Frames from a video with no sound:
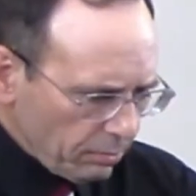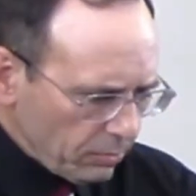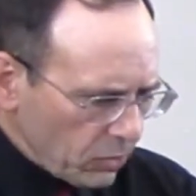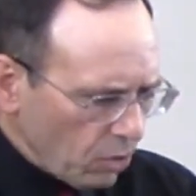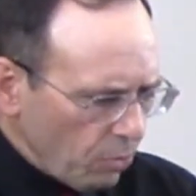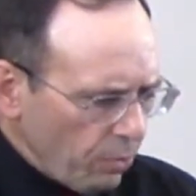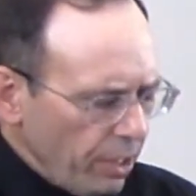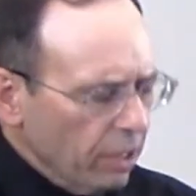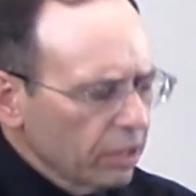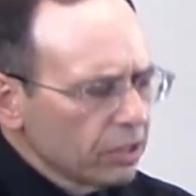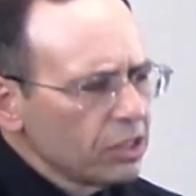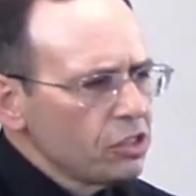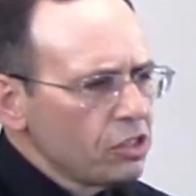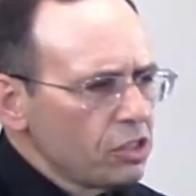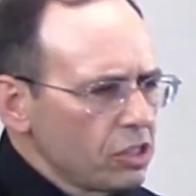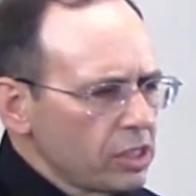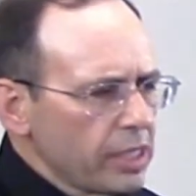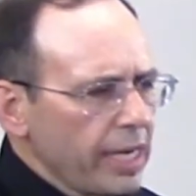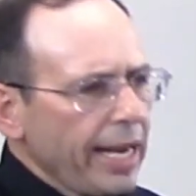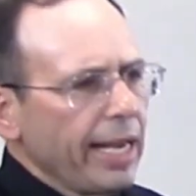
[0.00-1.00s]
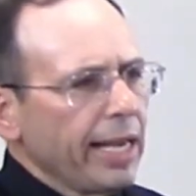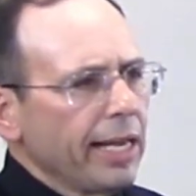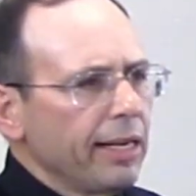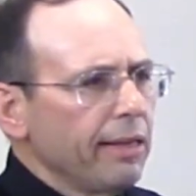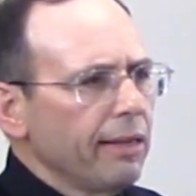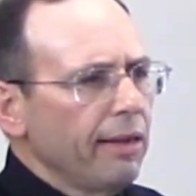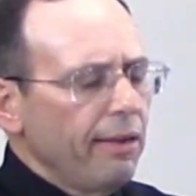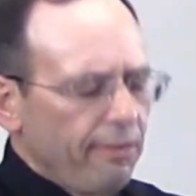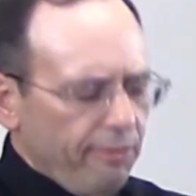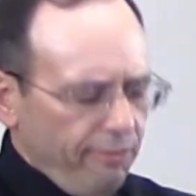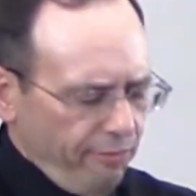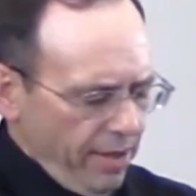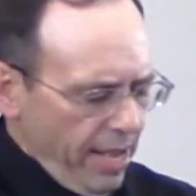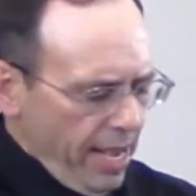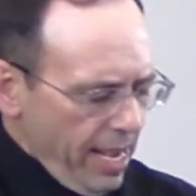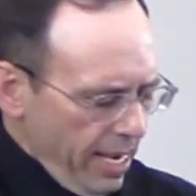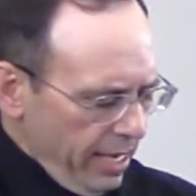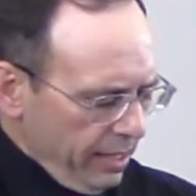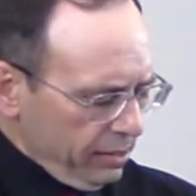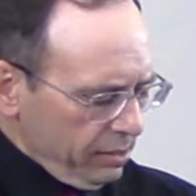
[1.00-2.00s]
We are to stand
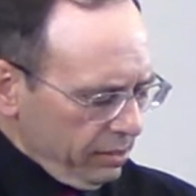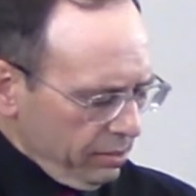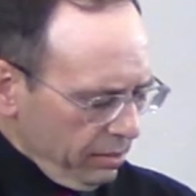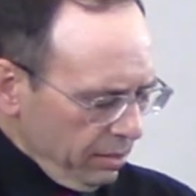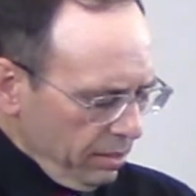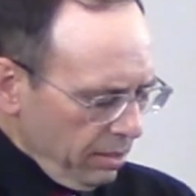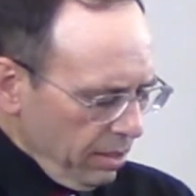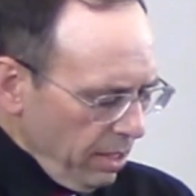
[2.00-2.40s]
fast.